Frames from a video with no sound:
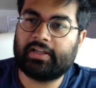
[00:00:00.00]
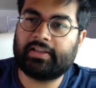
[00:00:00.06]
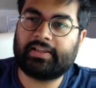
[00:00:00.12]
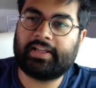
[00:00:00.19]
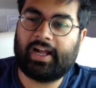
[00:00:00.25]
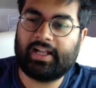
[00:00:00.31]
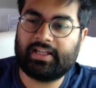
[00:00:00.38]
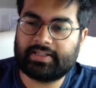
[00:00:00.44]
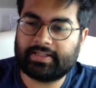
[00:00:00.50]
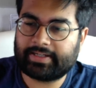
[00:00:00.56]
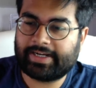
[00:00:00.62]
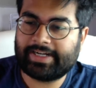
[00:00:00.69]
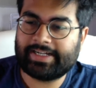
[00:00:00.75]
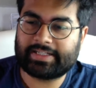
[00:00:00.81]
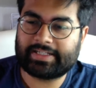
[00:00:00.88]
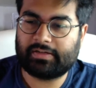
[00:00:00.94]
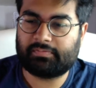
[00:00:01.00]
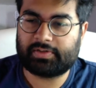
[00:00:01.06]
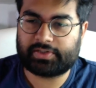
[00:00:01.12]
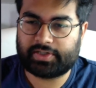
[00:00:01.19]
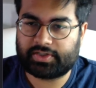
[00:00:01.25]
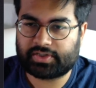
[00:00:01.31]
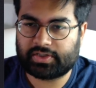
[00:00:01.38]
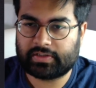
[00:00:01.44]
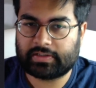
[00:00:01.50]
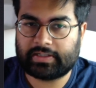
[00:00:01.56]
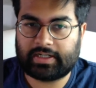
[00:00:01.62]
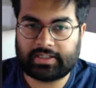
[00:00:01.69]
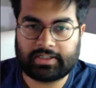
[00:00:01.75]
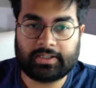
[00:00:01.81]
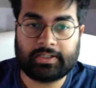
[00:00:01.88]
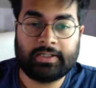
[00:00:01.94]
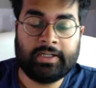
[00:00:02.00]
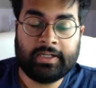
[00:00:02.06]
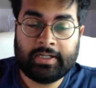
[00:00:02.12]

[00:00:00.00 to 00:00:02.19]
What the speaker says: that's a nice conversation starter.